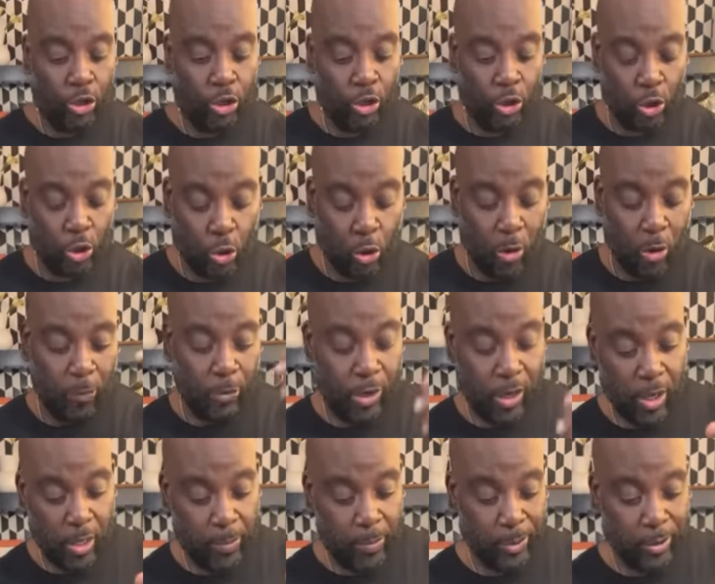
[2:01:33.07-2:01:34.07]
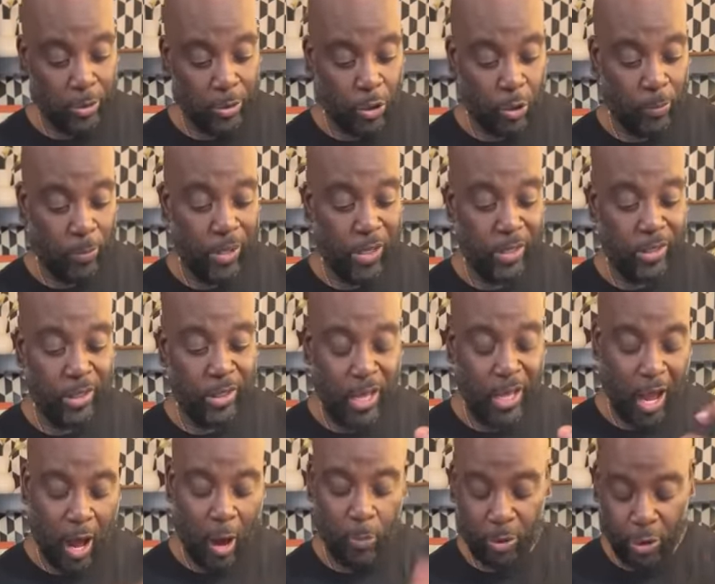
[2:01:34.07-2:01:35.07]
Short ribs, Korean
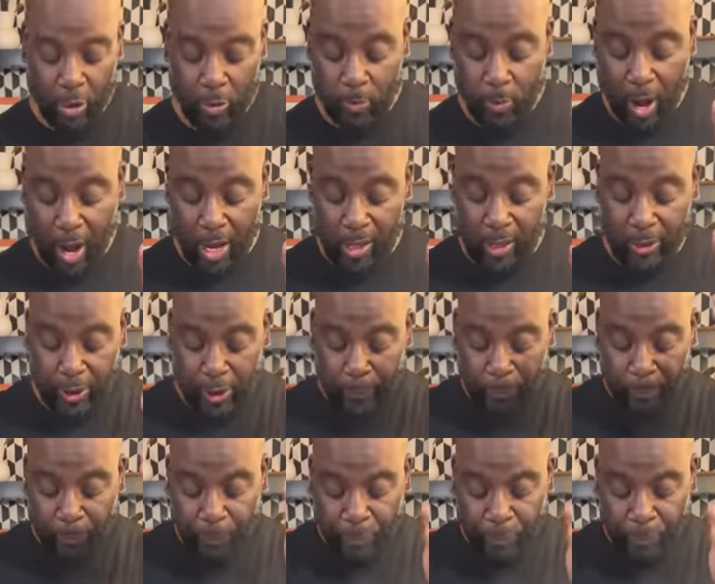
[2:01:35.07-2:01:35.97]
style with the rice,